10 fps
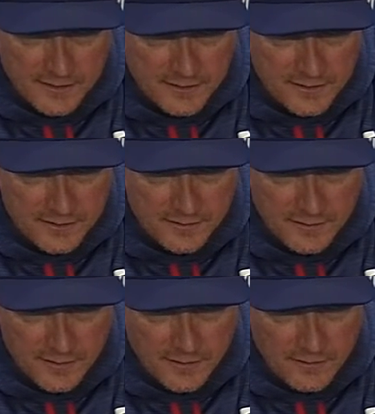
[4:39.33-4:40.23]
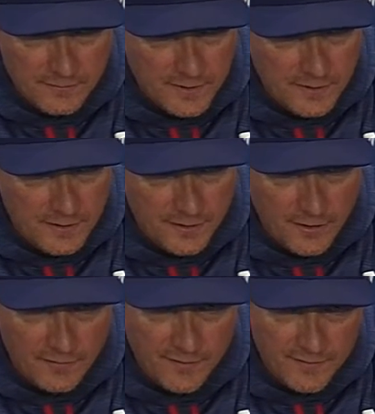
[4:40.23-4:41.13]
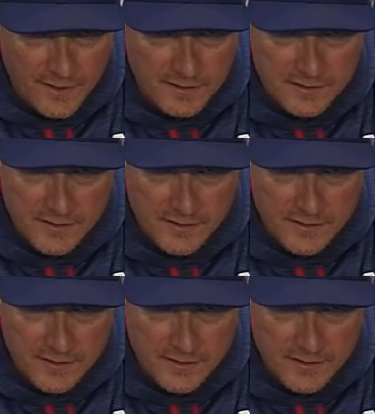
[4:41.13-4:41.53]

It's just, you know, the, the turn of events